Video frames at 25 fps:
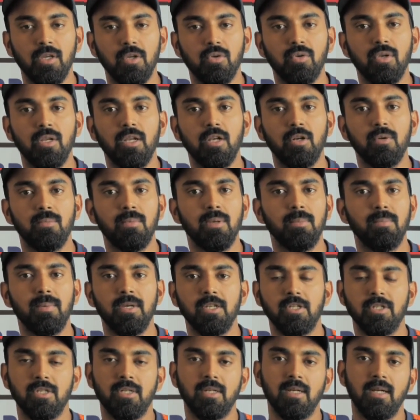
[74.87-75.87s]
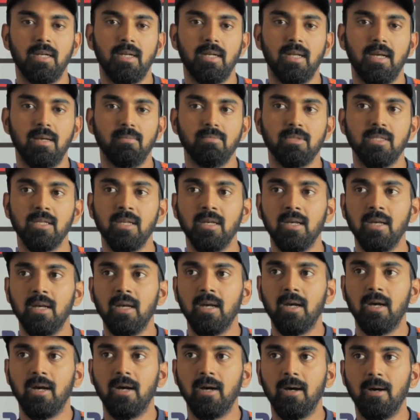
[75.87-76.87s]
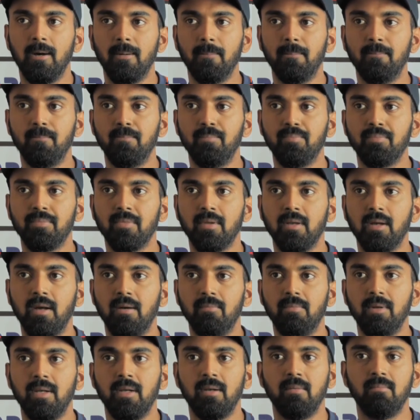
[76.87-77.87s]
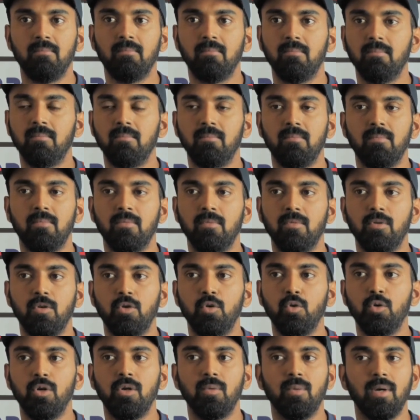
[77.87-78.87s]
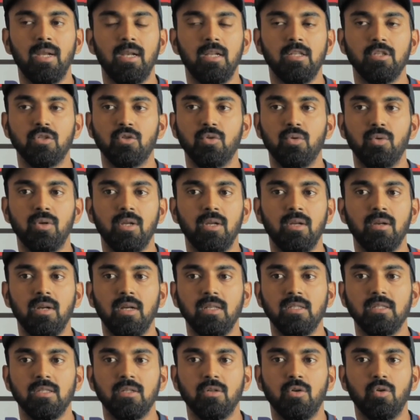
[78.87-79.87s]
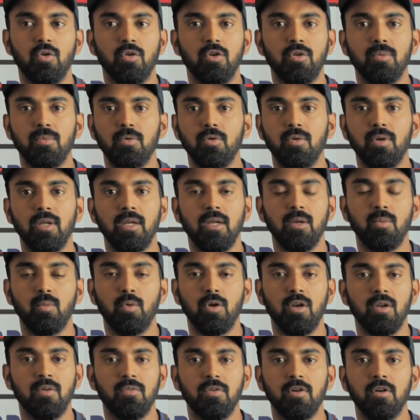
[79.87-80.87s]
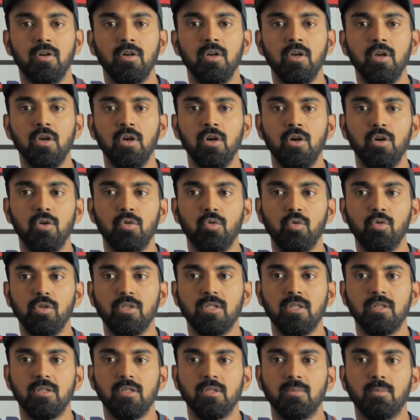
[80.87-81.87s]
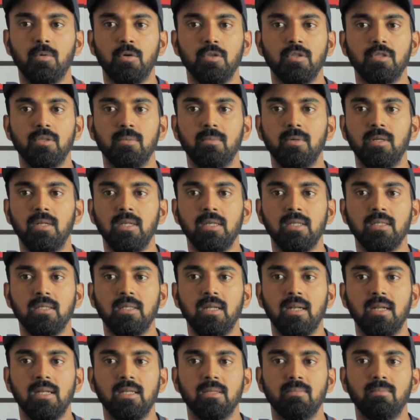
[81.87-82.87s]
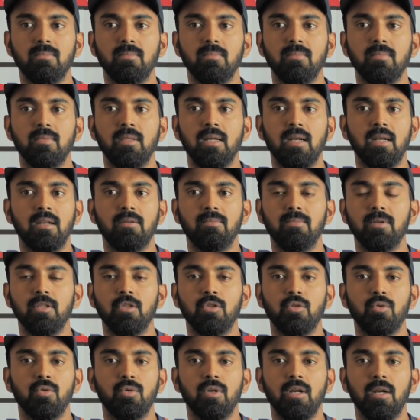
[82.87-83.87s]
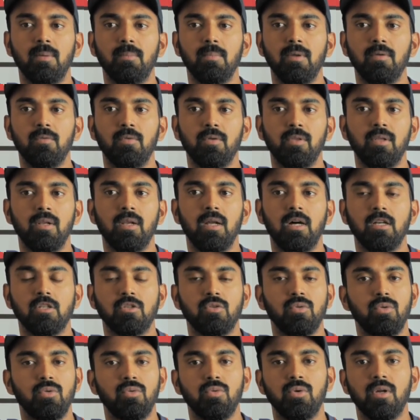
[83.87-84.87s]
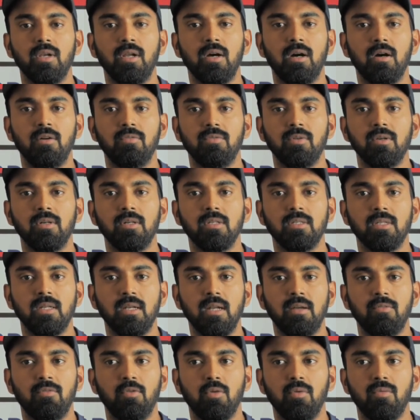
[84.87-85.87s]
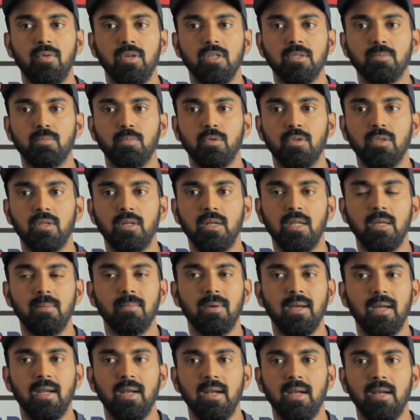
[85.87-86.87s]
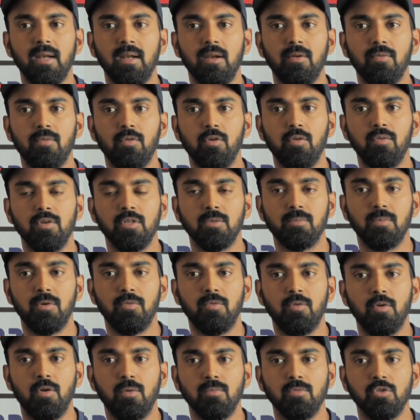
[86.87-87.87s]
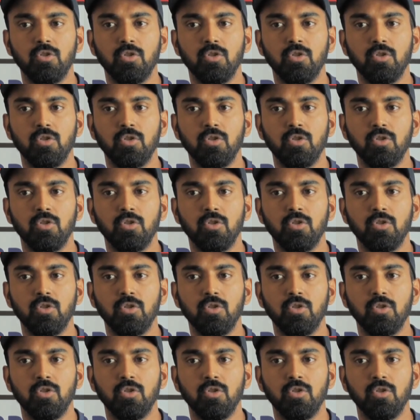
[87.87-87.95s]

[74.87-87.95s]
You need to be patient at times. I've been doing well in scoring runs and contributing in whatever roles and responsibilities that have been thrown at me for the last 2 2.5 years, and I've always put the team ahead, and I've always performed.